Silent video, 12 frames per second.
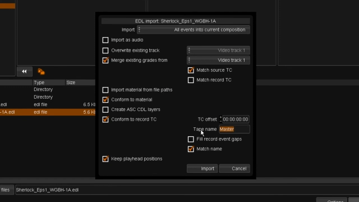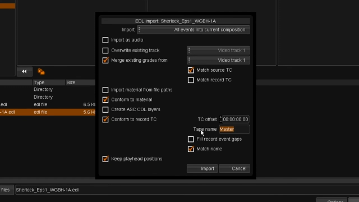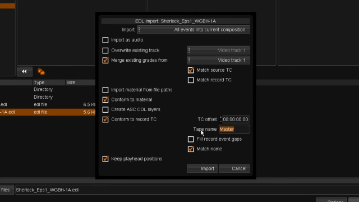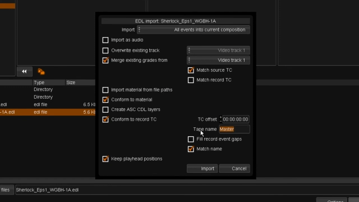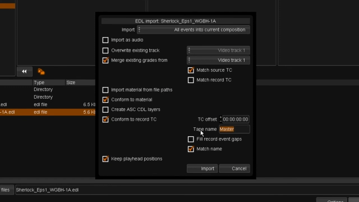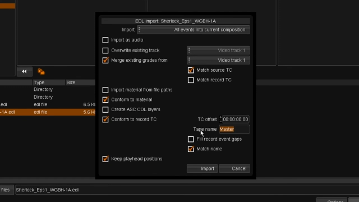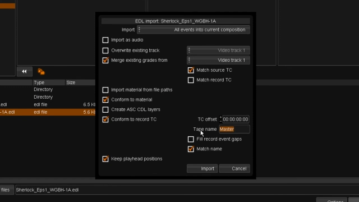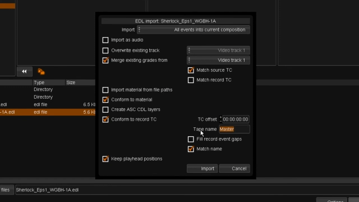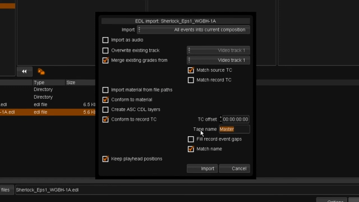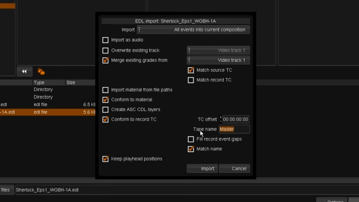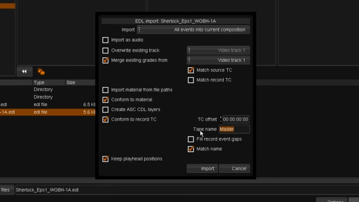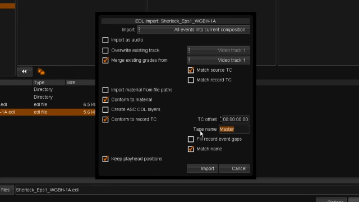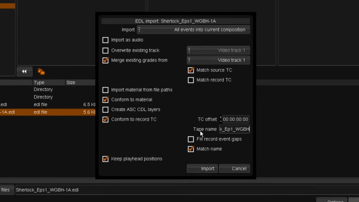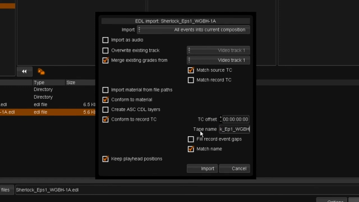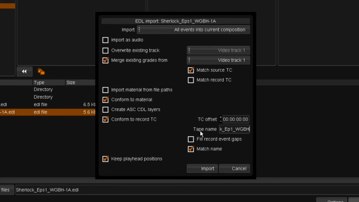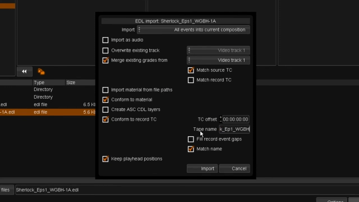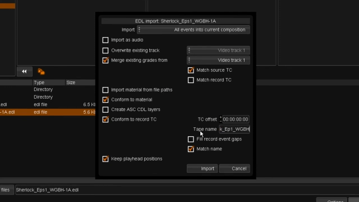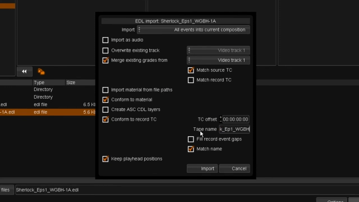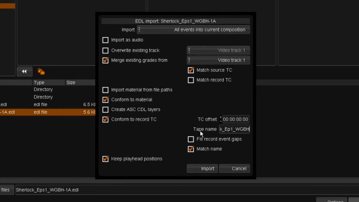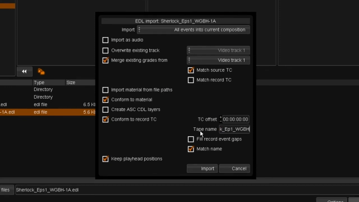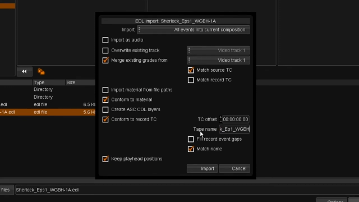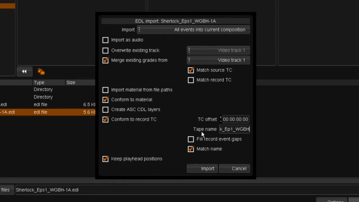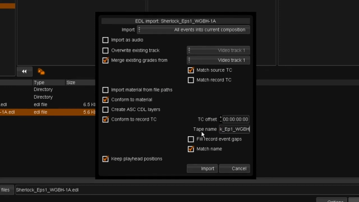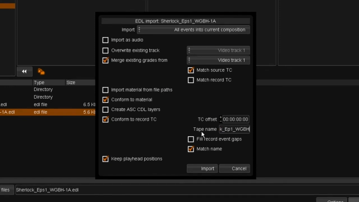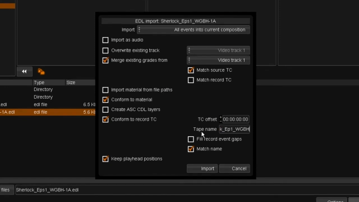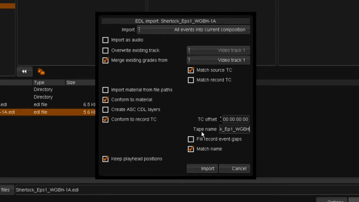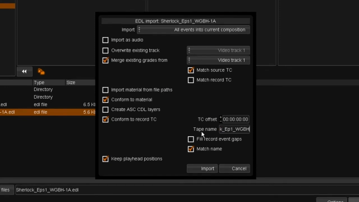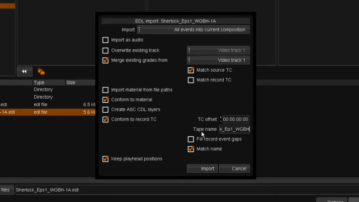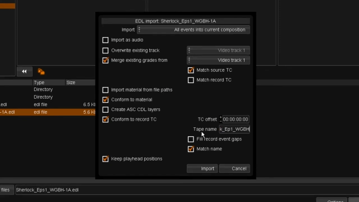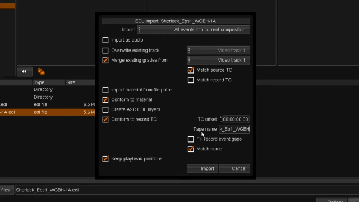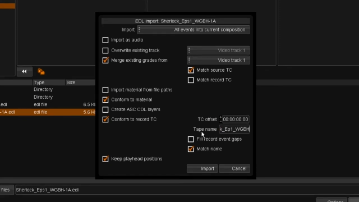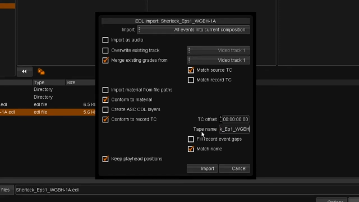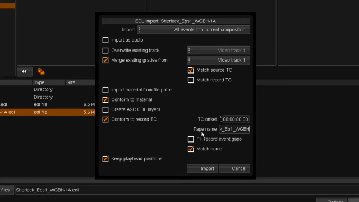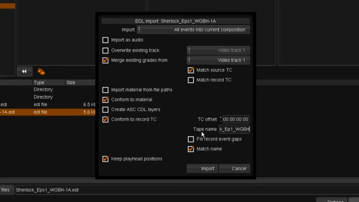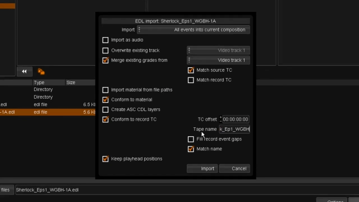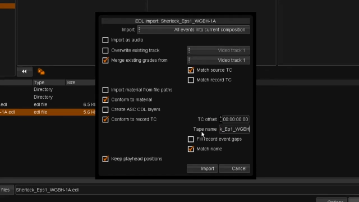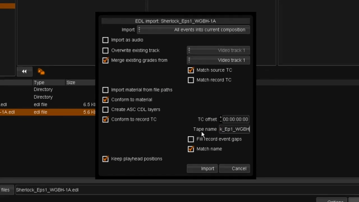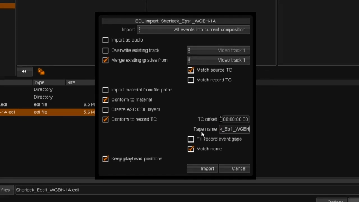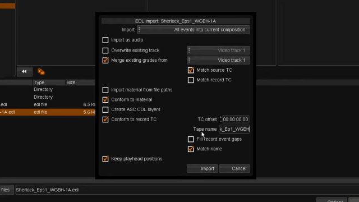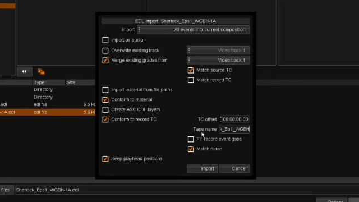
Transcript: No face is visible, so there are no lips to read.